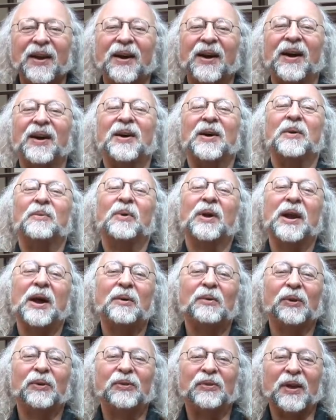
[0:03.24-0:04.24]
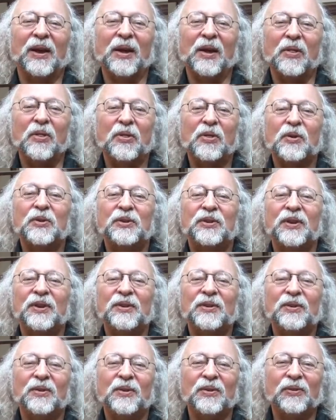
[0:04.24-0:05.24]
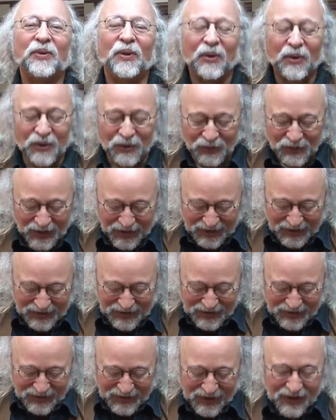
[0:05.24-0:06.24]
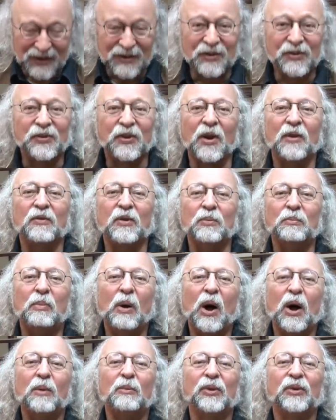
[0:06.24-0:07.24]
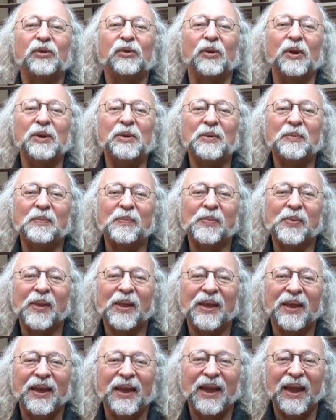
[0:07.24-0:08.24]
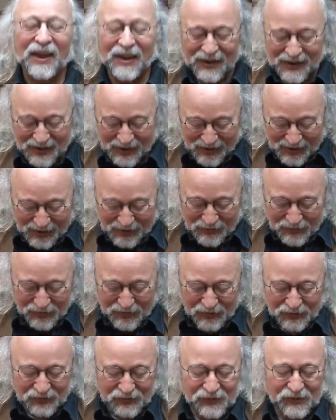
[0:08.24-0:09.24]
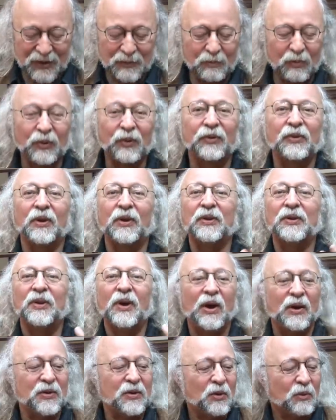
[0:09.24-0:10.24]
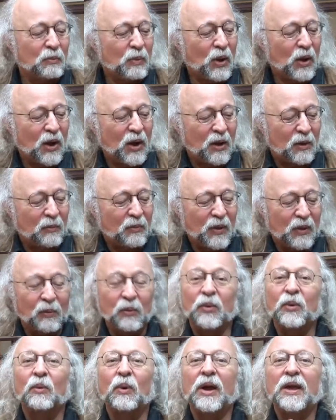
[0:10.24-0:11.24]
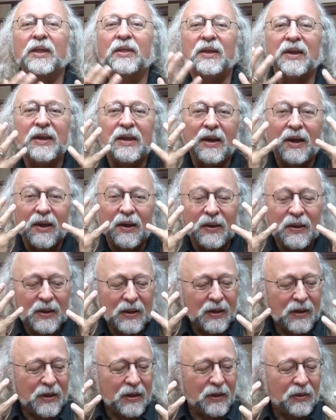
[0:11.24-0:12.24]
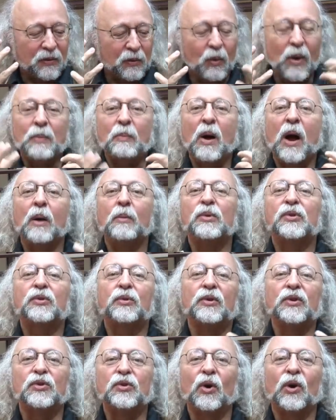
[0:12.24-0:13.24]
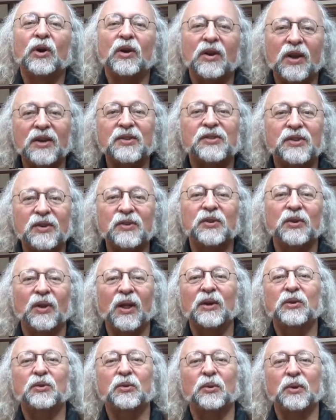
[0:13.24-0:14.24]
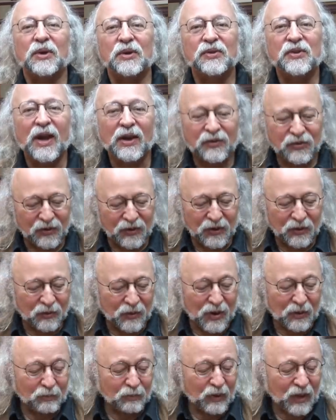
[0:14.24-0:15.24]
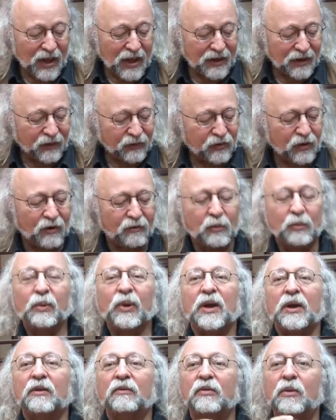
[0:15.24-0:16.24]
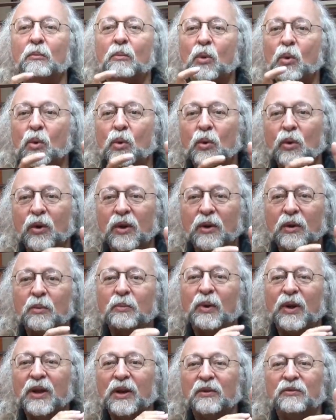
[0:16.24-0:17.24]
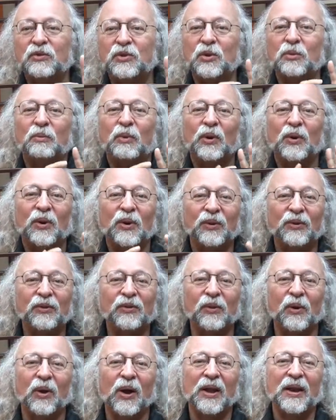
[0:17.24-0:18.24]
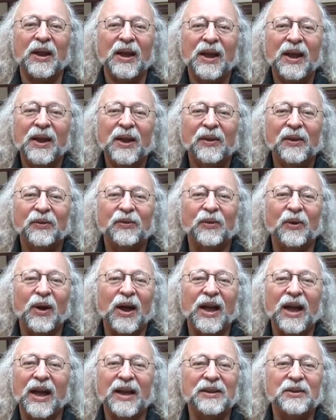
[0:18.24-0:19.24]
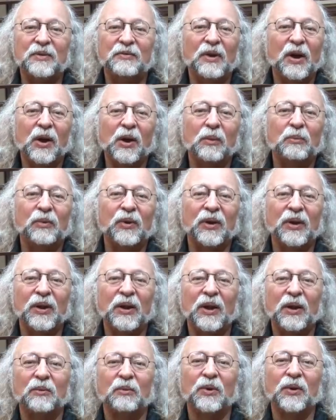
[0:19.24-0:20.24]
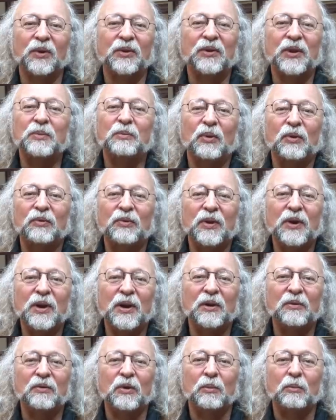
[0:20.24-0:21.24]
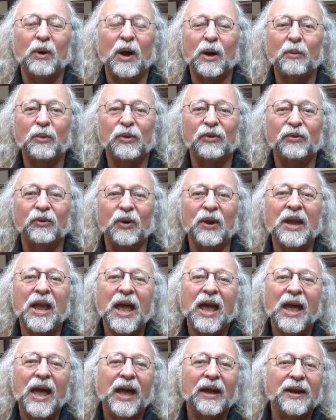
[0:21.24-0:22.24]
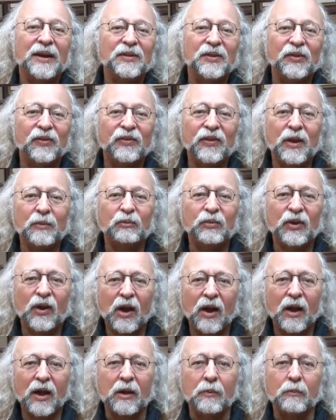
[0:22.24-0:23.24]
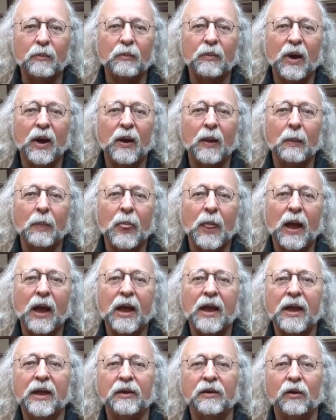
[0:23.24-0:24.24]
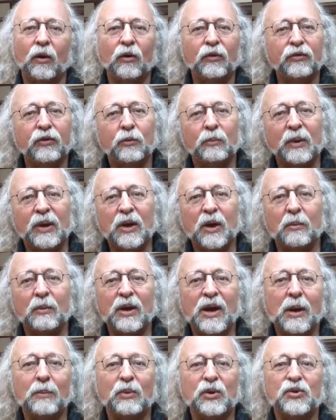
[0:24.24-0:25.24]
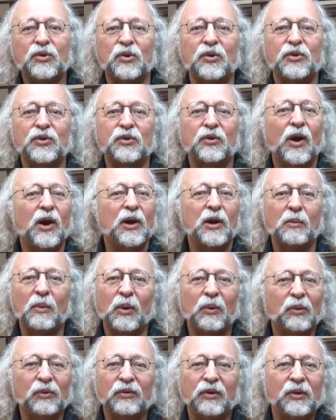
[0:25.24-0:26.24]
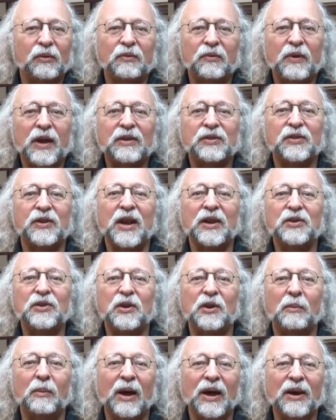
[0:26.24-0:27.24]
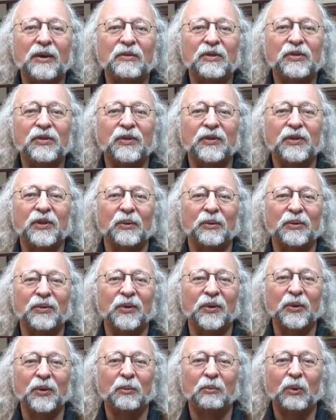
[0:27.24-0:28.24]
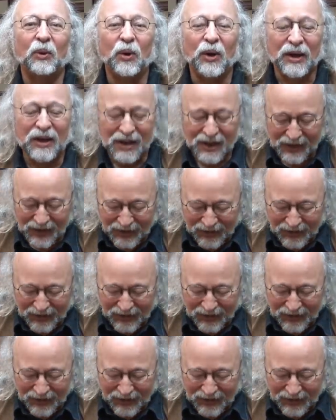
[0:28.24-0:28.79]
When I was 13 years old, I discovered palmistry. And the symbols on your palm, the way palmistry is organized intellectually is actually around planets. You have a plane of the moon and a plane of Jupiter and so on. So I developed a real deep affinity for palmistry. And at the same time, I had also become an amateur astronomer. It was a fascination of mine ever since I was a little boy.